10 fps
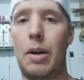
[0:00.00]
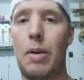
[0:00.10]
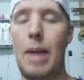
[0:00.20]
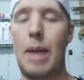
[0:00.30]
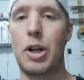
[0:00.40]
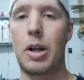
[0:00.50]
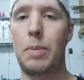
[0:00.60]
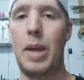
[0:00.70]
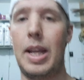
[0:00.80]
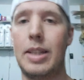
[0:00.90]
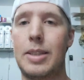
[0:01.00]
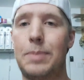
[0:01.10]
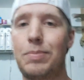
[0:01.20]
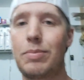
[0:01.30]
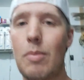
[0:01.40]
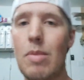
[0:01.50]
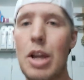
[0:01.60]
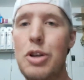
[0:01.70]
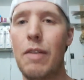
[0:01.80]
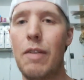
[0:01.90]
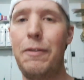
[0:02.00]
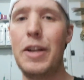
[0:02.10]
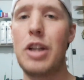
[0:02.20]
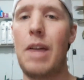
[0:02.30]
Wrap jerk baits. Do you ever fish